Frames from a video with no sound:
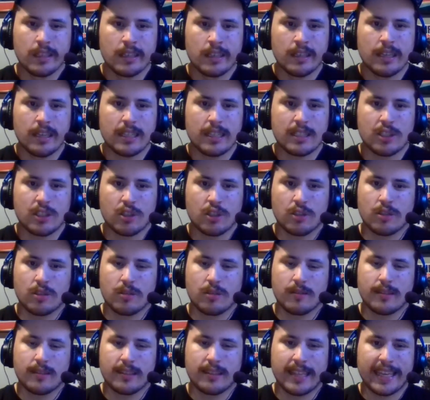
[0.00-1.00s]

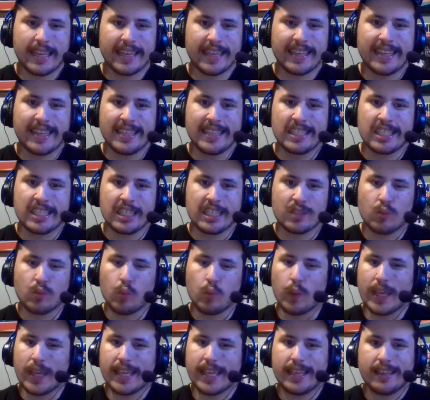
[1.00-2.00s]
just think he's just
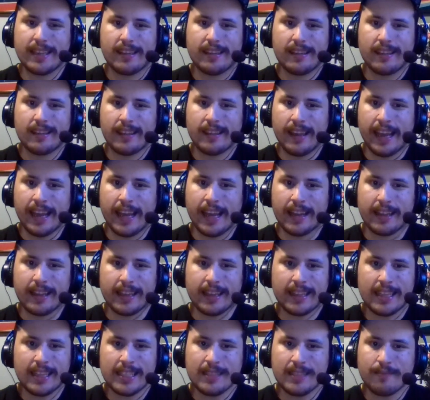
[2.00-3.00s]
weak and he
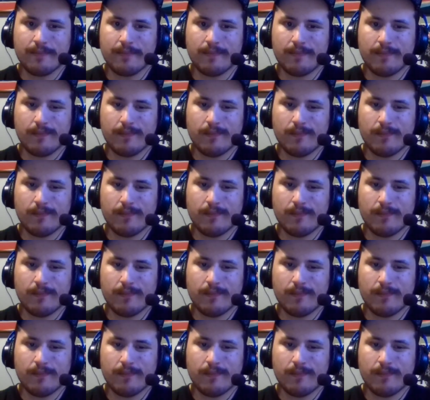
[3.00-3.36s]
doesn't